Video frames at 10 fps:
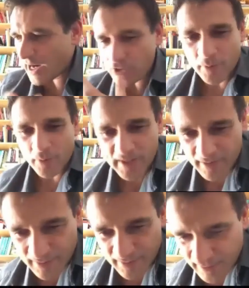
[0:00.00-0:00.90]
come
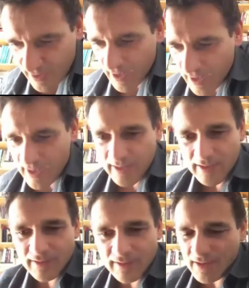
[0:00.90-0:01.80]
here,
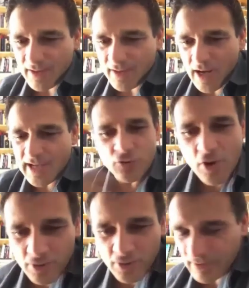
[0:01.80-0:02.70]
I
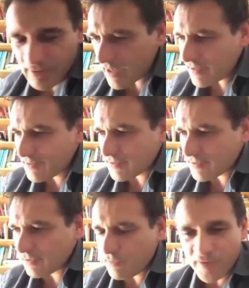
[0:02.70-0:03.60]
grow, I
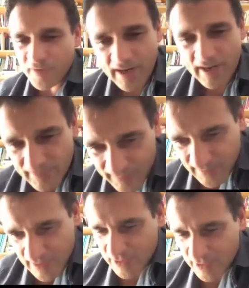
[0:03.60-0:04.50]
suddenly fight,
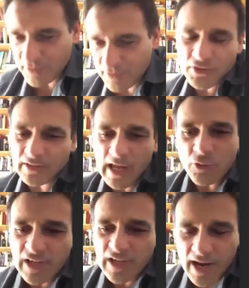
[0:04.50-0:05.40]
suddenly I
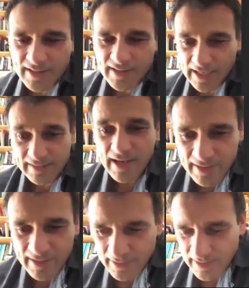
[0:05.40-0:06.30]
relax, I
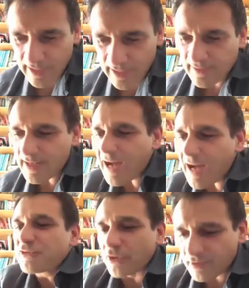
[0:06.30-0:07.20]
die, and
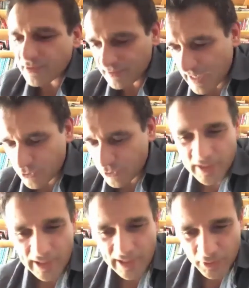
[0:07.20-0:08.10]
after actually
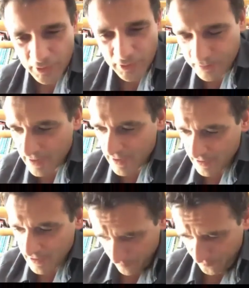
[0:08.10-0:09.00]
I don't know.
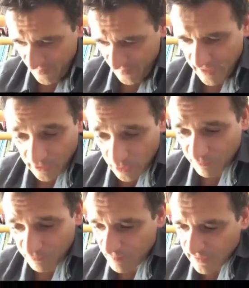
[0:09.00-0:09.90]
And
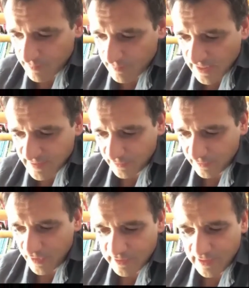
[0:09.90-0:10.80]
actually, Vivaldi makes that
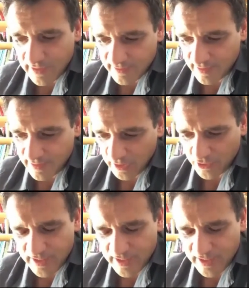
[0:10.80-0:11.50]
very nicely because